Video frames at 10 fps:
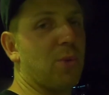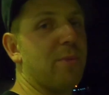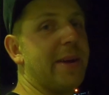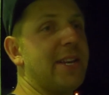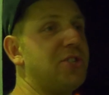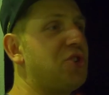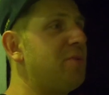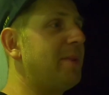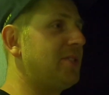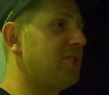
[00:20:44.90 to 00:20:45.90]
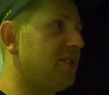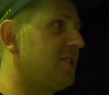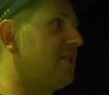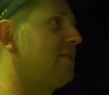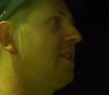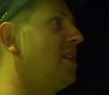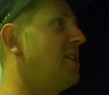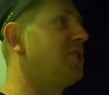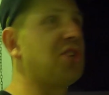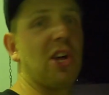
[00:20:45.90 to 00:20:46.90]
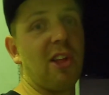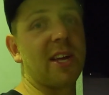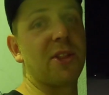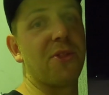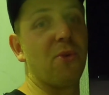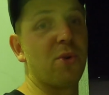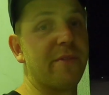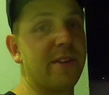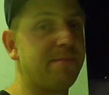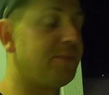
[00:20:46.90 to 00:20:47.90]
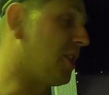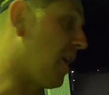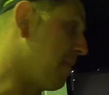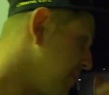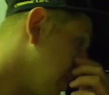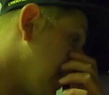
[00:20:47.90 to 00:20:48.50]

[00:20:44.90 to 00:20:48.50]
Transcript: there wouldn't be an issue, but just don't like the thought of it. So